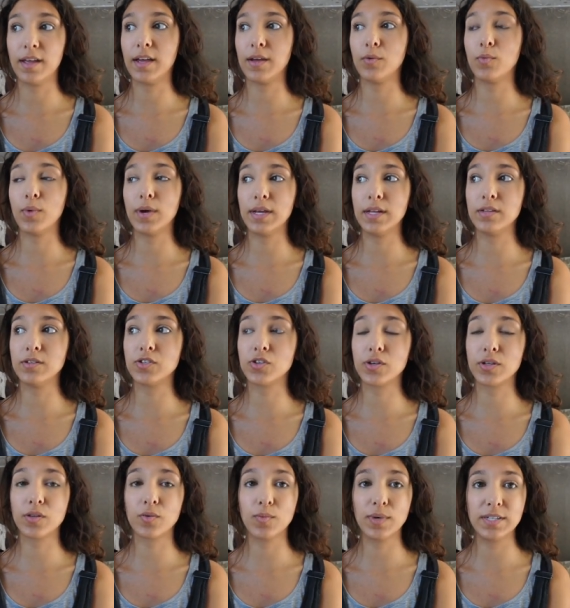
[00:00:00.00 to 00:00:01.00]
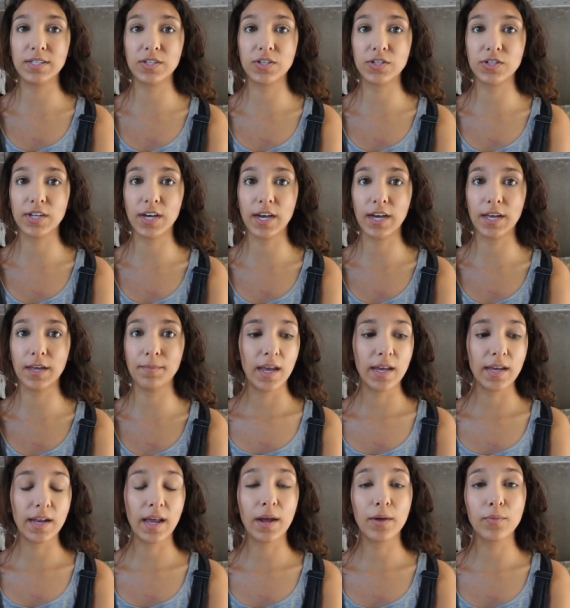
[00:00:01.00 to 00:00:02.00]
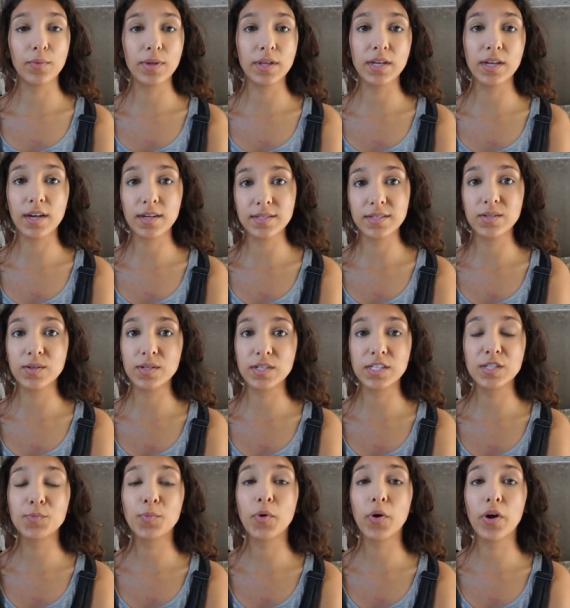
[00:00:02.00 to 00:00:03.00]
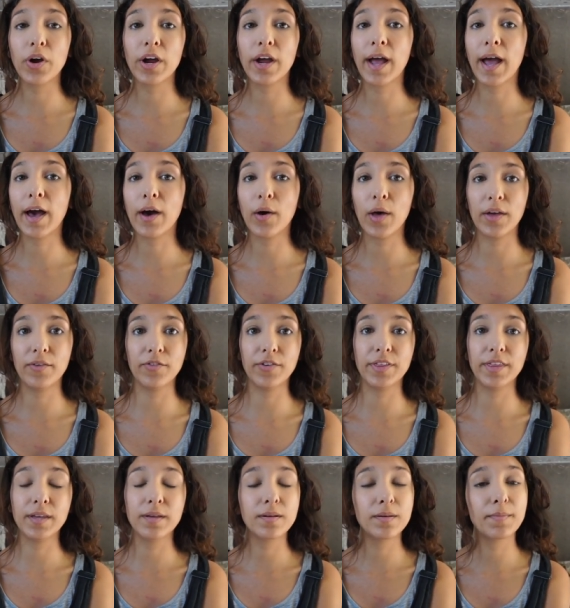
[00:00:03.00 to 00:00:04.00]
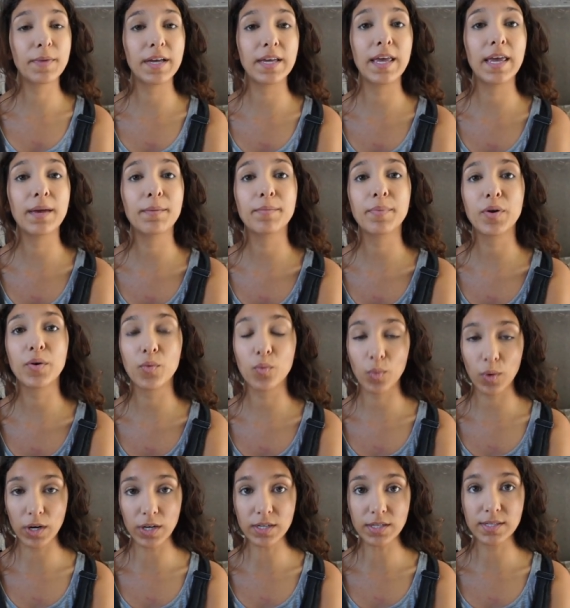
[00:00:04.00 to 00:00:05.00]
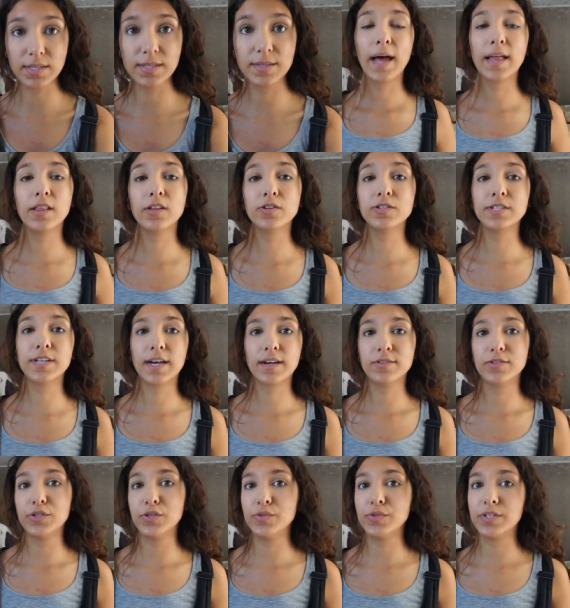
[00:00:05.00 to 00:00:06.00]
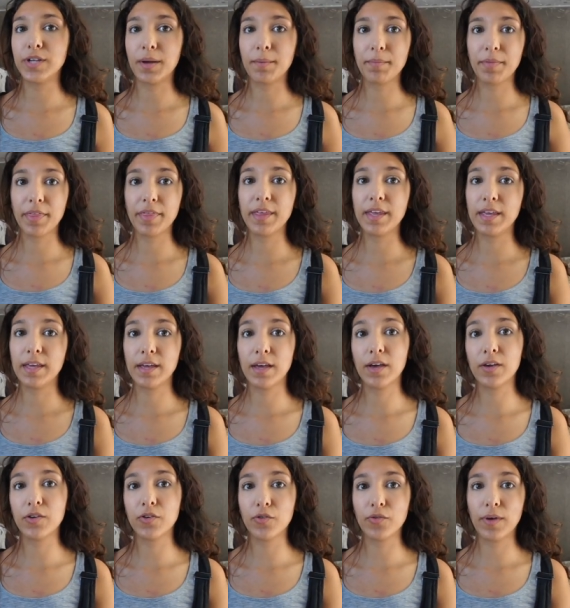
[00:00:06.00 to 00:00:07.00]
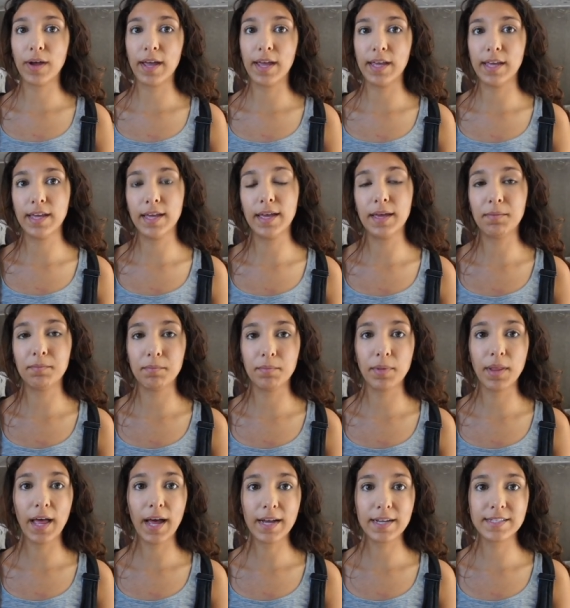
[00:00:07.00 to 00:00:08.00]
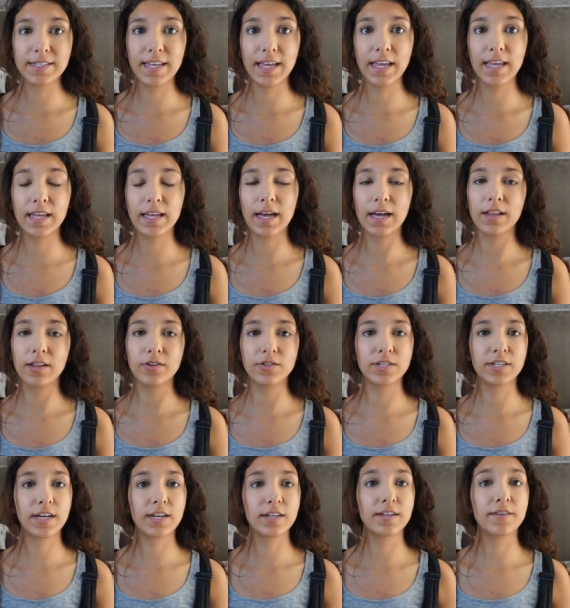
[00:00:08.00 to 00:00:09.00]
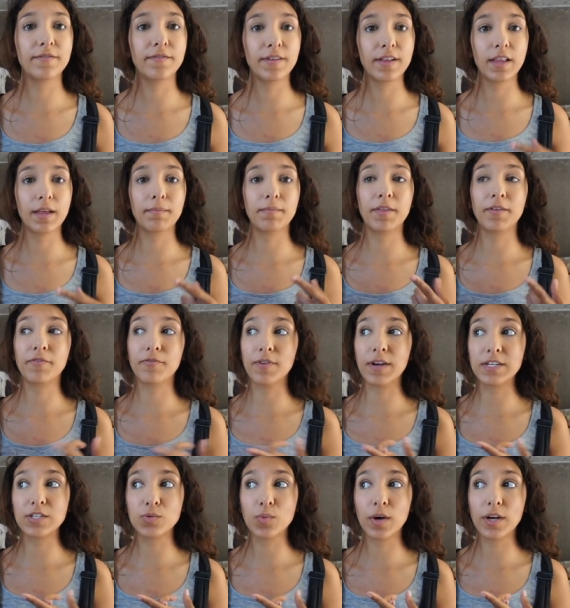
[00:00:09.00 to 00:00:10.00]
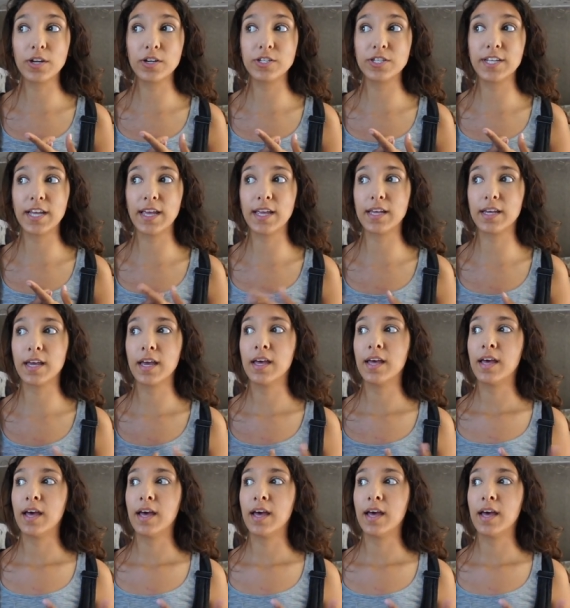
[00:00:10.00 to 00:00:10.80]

I went during the winter time and I really got to explore how everything in my camper works. I learned how to dump the gray and black tank. I learned how to fill up the freshwater tank.